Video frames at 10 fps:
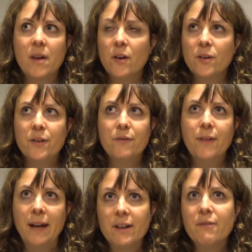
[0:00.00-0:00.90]
on a
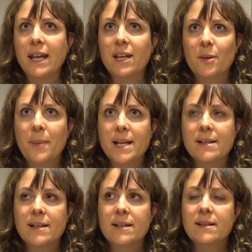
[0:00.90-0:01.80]
very regular
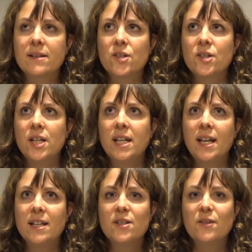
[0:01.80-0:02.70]
basis, she
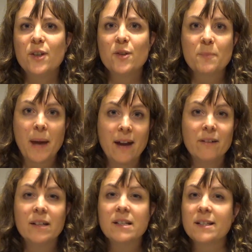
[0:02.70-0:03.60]
interviews
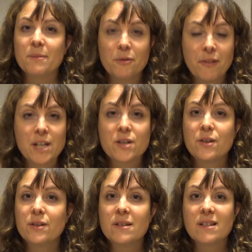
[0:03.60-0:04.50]
parents and
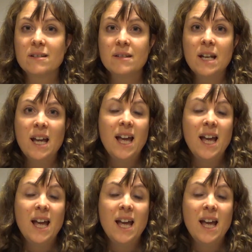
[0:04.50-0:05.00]
professionals and